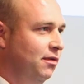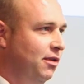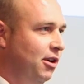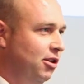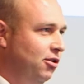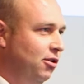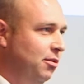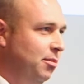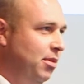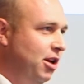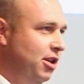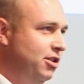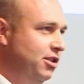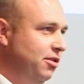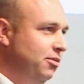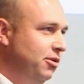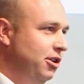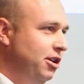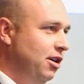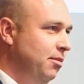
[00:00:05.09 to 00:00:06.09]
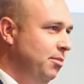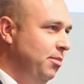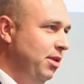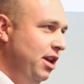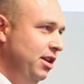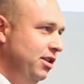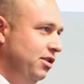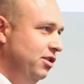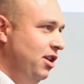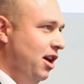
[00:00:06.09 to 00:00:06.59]
Federal Budget. We are
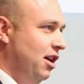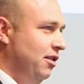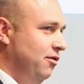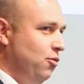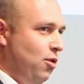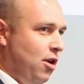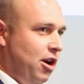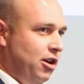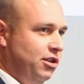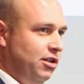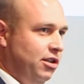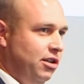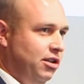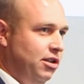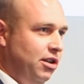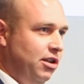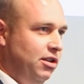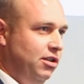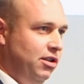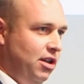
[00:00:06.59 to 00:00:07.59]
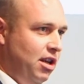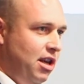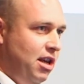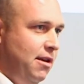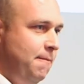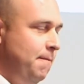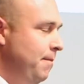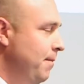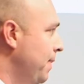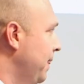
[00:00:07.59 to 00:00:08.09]
based out of Washington,
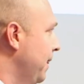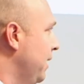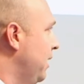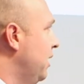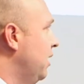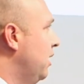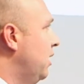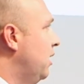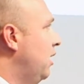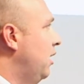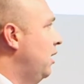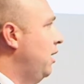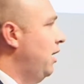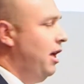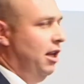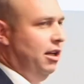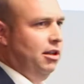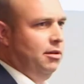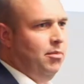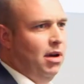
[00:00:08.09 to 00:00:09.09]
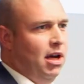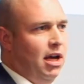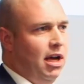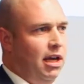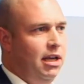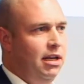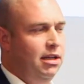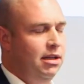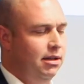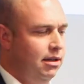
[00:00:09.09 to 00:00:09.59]
D.C., headed
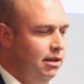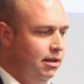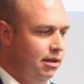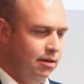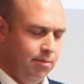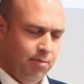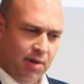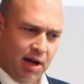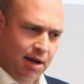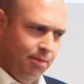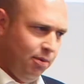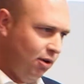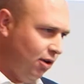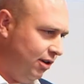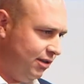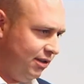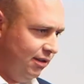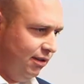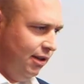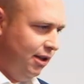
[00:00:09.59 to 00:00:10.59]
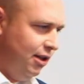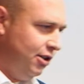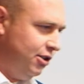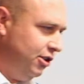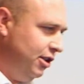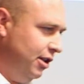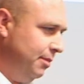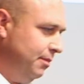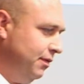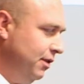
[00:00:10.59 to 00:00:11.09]
by bipartisan leadership,